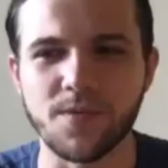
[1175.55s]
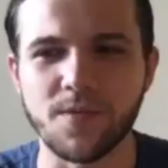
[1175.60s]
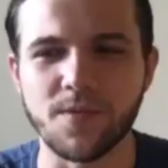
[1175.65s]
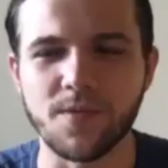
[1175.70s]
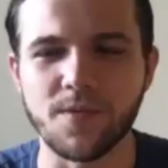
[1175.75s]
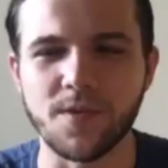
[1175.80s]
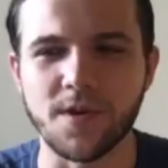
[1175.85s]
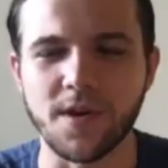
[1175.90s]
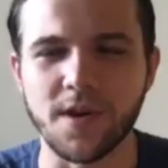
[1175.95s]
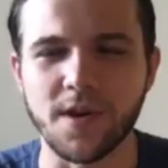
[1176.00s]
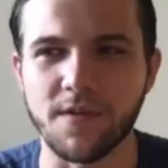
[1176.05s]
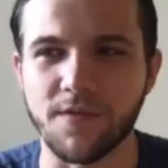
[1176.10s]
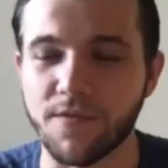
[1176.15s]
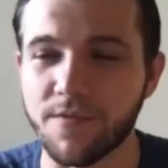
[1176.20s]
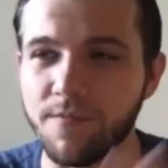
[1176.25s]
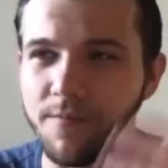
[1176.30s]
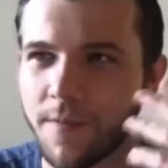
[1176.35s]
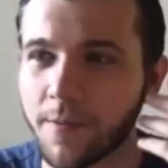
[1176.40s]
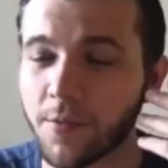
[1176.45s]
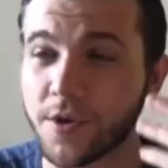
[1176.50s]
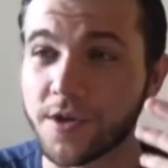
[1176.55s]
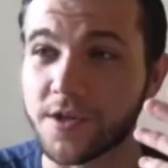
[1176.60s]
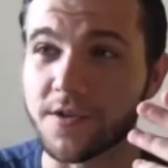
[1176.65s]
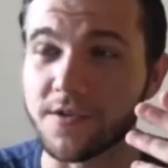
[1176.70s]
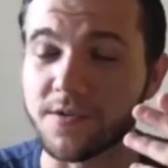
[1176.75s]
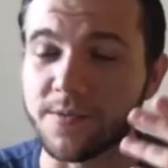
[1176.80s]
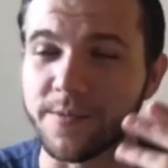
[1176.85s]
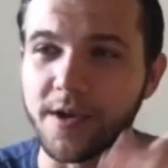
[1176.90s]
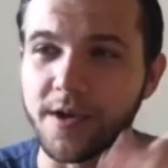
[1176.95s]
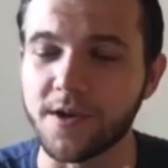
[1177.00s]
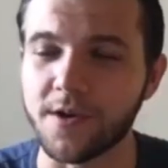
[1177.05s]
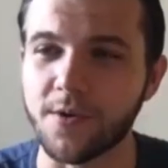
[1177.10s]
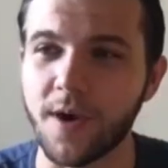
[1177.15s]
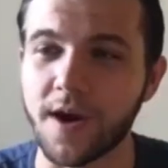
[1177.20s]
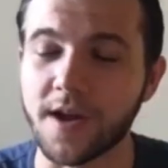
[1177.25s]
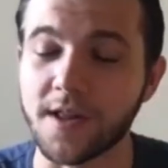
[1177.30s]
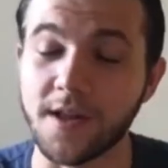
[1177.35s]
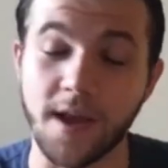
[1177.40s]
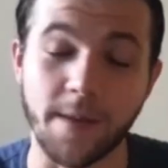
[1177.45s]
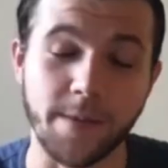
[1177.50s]
if memory serves me
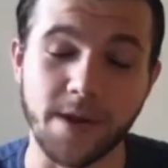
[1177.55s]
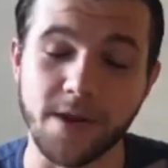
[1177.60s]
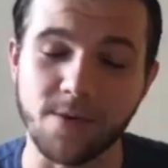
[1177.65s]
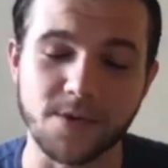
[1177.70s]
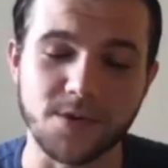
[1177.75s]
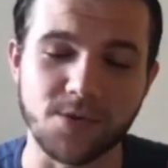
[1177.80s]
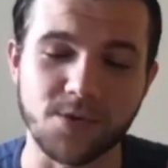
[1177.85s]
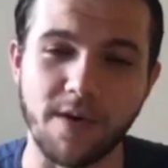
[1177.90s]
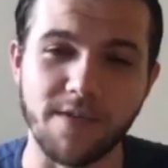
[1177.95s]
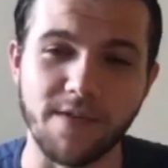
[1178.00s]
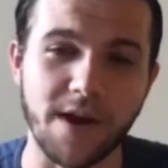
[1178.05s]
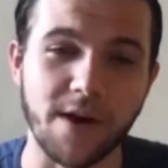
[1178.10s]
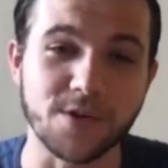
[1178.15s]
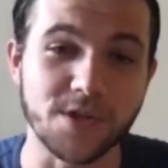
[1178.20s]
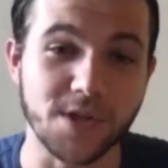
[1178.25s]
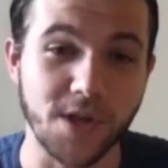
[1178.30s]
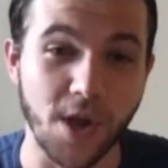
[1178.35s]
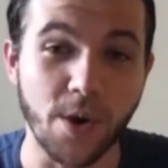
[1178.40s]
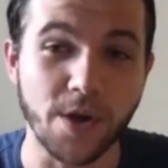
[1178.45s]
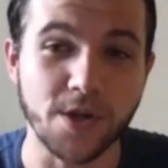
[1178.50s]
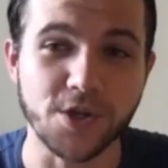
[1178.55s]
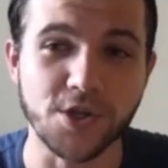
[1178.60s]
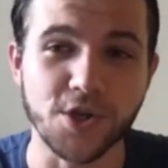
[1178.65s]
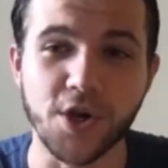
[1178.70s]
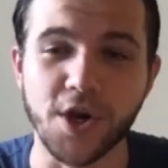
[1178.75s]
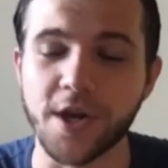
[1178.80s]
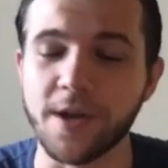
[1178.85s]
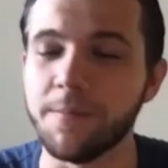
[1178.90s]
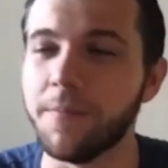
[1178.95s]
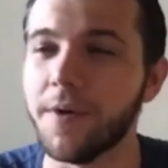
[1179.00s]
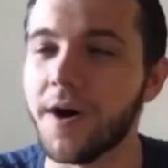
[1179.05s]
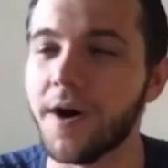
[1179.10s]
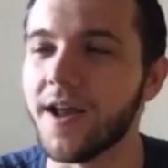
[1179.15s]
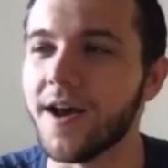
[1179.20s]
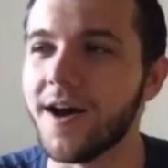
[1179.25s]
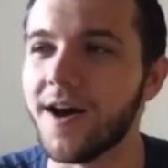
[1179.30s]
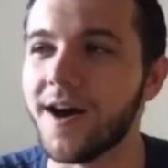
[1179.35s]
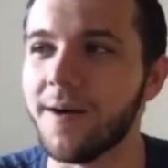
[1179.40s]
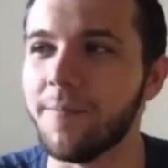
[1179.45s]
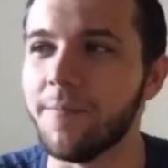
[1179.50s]
correctly, I mean, it was twelve hours ago, it should, but
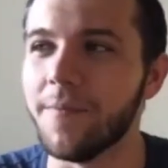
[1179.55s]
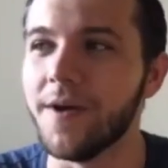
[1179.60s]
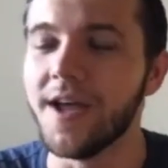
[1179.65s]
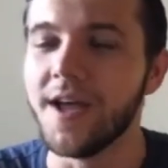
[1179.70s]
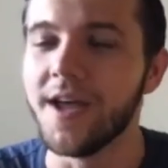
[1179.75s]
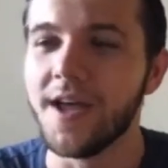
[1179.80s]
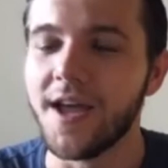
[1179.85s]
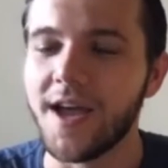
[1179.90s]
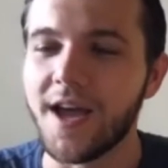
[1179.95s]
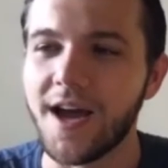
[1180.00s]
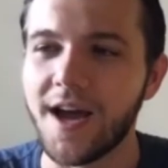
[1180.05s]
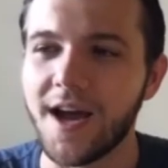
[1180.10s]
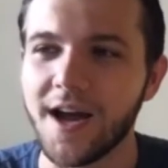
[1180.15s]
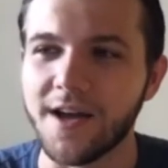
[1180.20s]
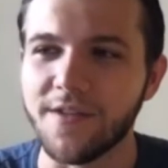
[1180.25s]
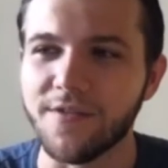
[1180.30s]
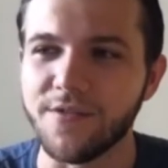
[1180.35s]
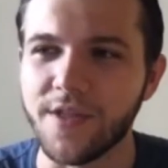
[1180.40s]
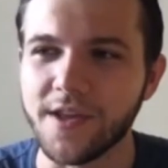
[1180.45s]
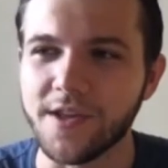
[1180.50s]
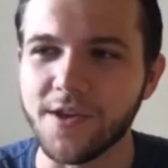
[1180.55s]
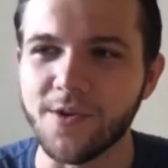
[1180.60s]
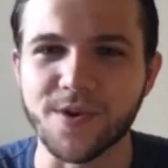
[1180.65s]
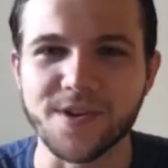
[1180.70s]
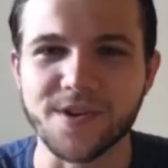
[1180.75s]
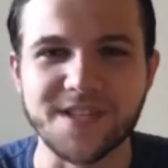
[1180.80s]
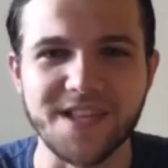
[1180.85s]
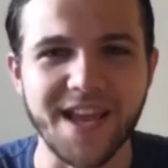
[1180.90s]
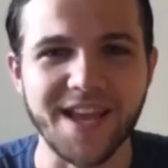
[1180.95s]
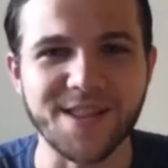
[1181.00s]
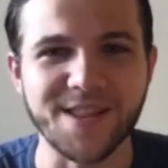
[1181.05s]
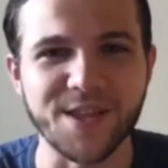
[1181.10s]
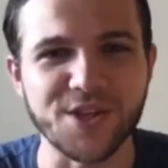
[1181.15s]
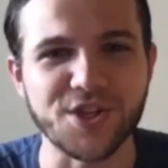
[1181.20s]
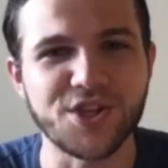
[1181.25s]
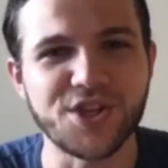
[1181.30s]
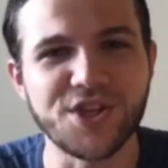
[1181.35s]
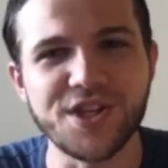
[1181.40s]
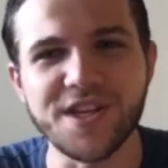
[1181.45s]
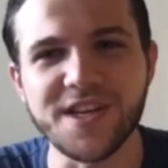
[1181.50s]
um, uh, that you were saying that
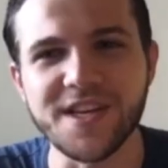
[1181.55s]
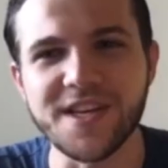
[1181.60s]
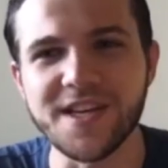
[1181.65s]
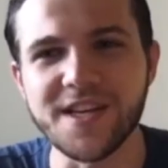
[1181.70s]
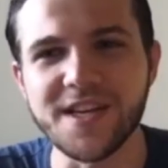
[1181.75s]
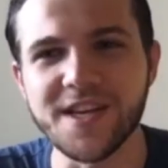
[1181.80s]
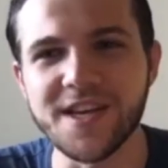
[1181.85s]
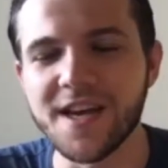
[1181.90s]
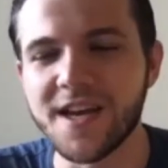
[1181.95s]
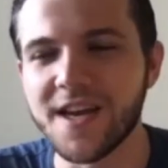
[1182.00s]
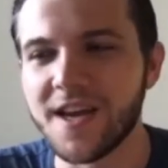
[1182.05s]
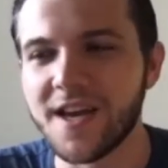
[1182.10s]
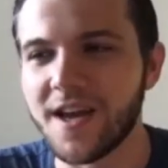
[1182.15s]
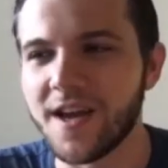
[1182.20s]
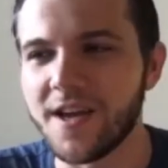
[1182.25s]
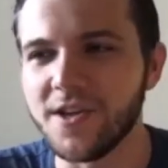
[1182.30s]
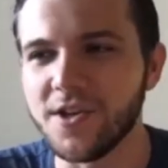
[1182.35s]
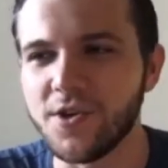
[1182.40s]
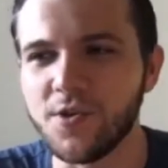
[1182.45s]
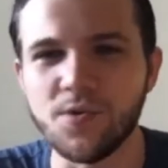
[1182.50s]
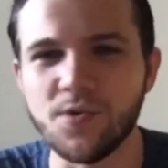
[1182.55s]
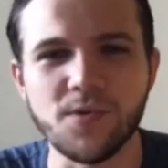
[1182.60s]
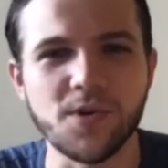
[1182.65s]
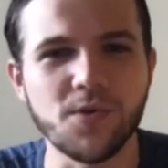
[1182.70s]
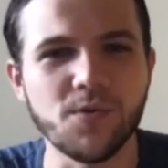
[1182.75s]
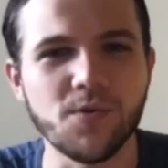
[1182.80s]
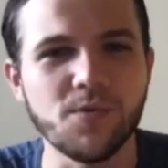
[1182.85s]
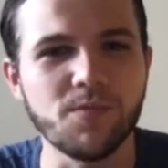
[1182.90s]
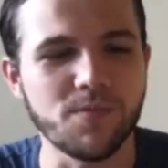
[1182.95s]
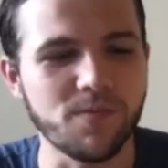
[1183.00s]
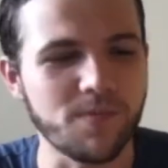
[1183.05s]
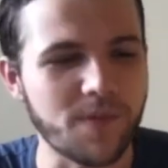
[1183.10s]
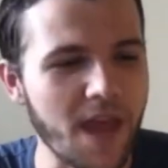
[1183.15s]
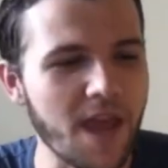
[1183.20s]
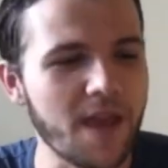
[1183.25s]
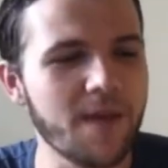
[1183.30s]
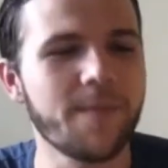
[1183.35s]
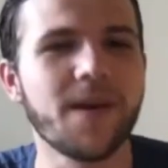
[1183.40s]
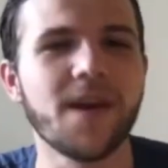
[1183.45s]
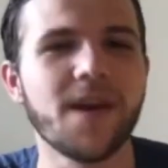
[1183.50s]
she, you you
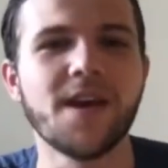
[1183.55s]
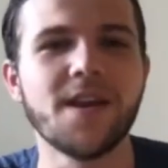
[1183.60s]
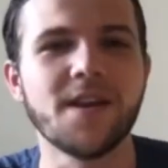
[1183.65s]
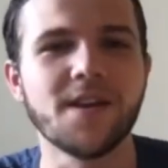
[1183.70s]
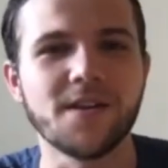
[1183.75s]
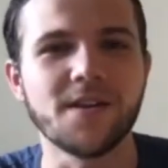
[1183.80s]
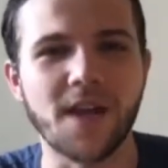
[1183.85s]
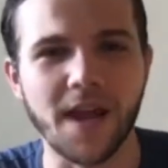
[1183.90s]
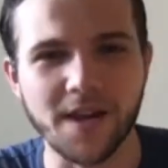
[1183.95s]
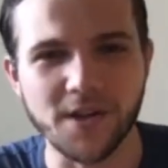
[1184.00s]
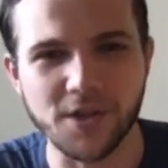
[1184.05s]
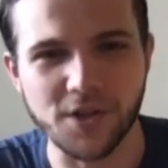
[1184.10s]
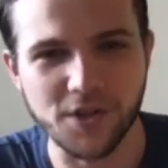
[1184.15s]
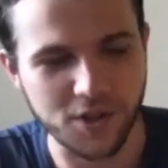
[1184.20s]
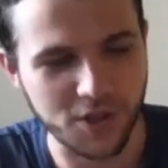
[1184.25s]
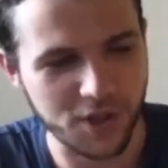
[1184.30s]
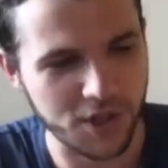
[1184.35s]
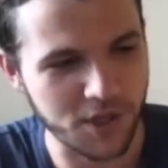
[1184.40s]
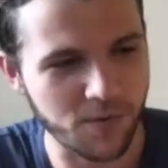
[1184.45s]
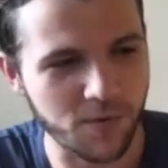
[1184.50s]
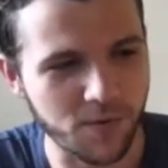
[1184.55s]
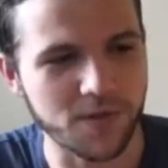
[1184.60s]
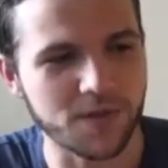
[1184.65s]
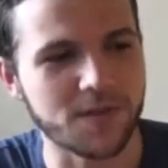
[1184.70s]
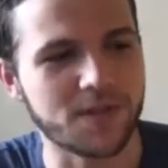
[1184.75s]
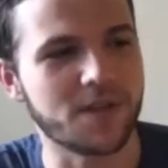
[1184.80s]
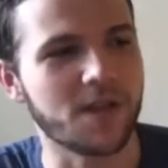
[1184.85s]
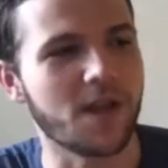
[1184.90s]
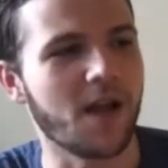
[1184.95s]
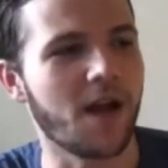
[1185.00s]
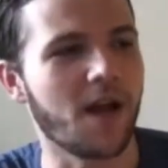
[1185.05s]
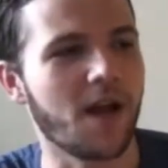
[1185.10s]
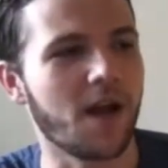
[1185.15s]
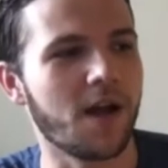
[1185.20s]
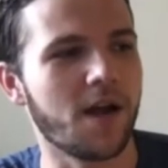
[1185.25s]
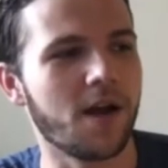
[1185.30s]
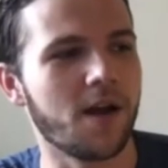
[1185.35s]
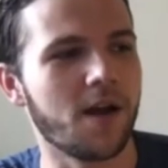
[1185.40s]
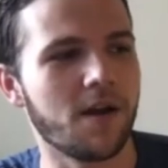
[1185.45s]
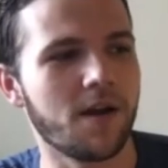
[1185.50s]
came in and, and she was uh,